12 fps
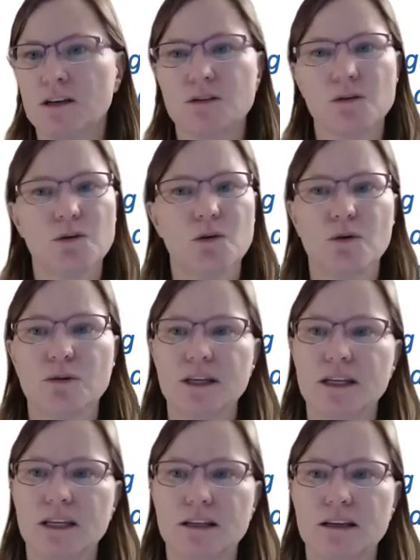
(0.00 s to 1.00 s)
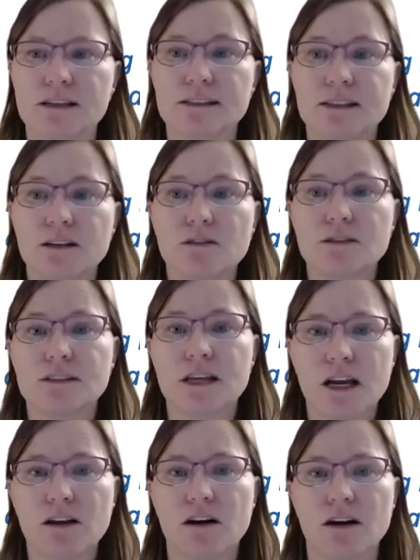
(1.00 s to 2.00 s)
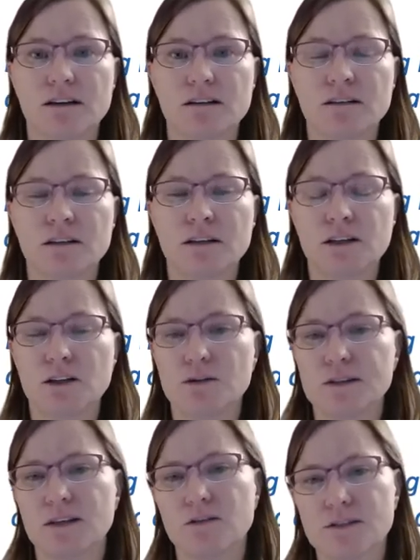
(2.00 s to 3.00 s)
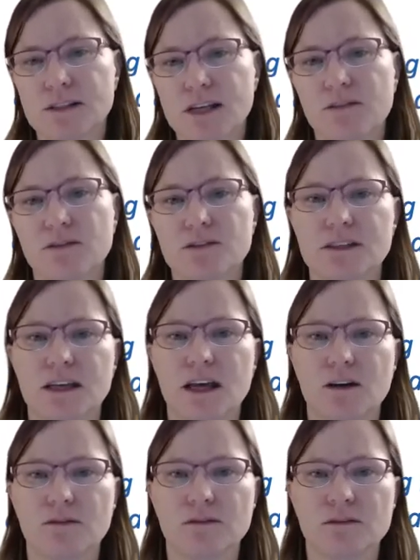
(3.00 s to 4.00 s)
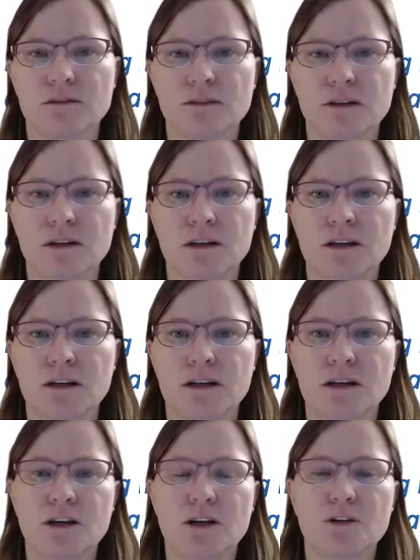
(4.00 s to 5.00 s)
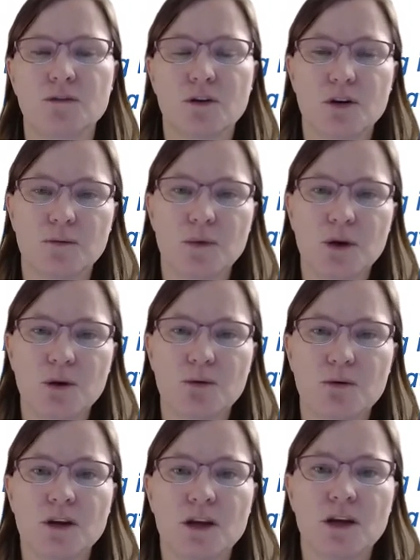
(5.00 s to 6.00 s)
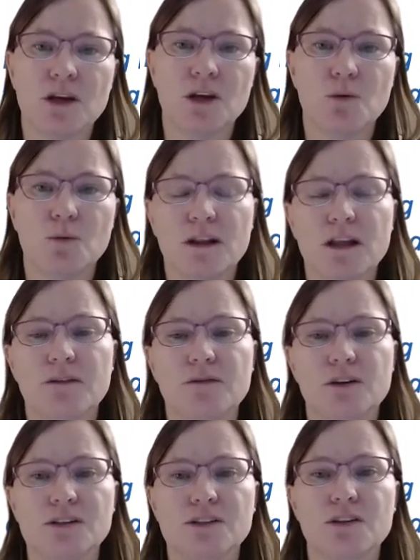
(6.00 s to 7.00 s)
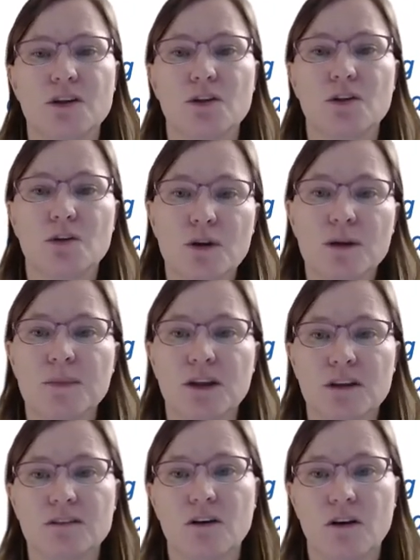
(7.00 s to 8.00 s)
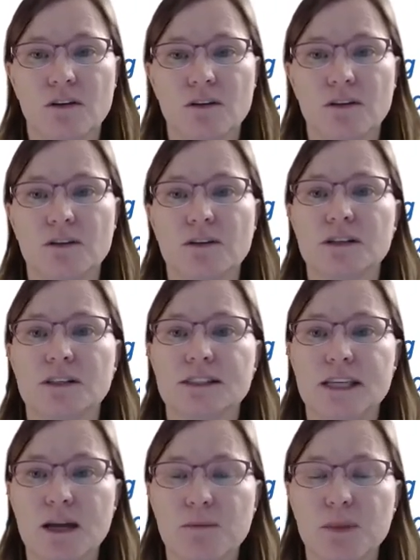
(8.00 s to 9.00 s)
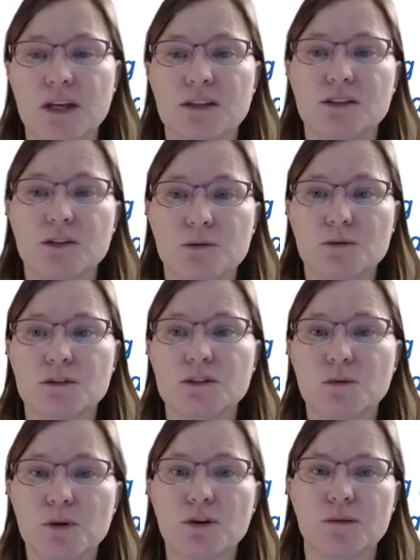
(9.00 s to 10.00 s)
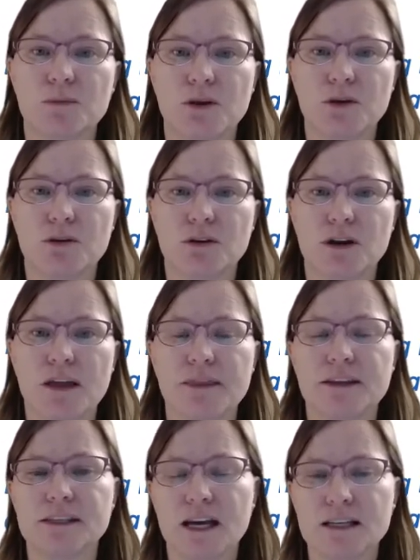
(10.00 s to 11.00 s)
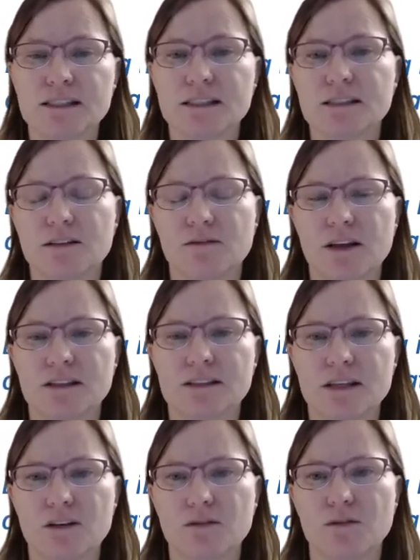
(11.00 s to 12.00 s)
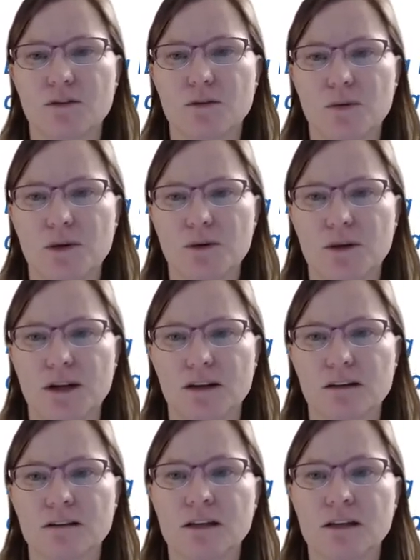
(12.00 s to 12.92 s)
so you only need a single sign-on using your Cyberse account. For compute, we leverage the $30 million Stampede 2 supercomputer at the Texas Advanced Center for Computing.